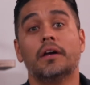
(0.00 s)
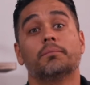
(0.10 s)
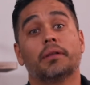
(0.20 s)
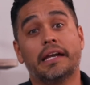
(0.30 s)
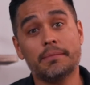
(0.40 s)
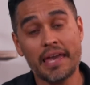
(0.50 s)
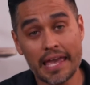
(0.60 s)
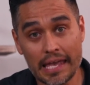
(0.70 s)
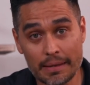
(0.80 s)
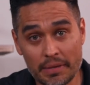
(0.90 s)
blame
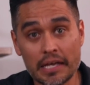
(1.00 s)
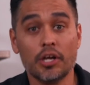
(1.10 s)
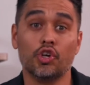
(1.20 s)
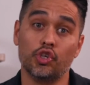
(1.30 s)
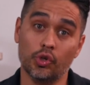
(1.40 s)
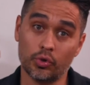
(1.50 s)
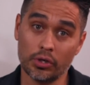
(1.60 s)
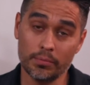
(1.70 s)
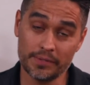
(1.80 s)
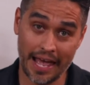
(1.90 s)
him,
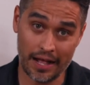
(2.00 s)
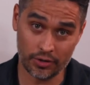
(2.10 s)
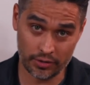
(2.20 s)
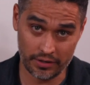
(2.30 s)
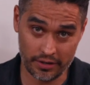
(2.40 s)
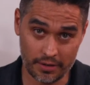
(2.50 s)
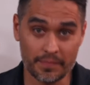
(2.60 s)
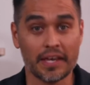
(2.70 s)
YouTube's algorithm,